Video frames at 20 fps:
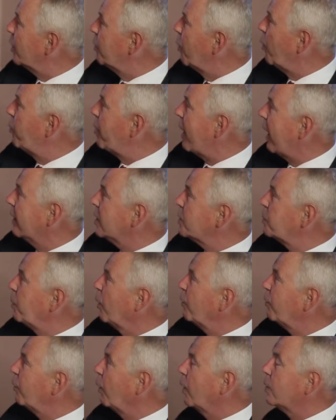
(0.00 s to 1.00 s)
the more balanced
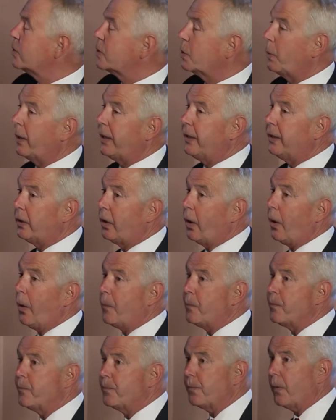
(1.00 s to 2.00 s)
portfolio is the way to go.
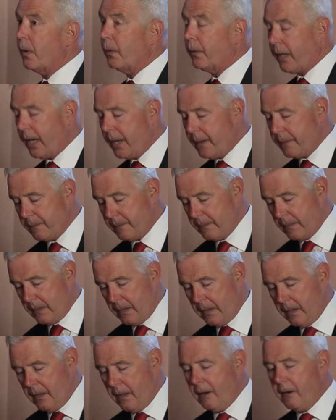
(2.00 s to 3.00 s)
Okay?
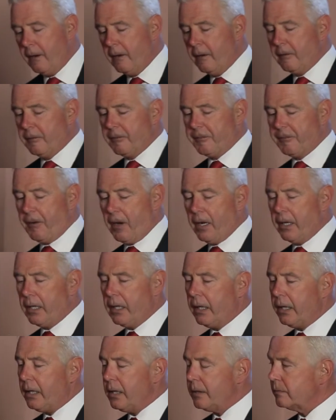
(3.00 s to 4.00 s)

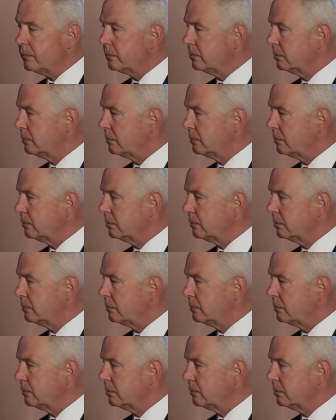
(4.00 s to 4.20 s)
Finally,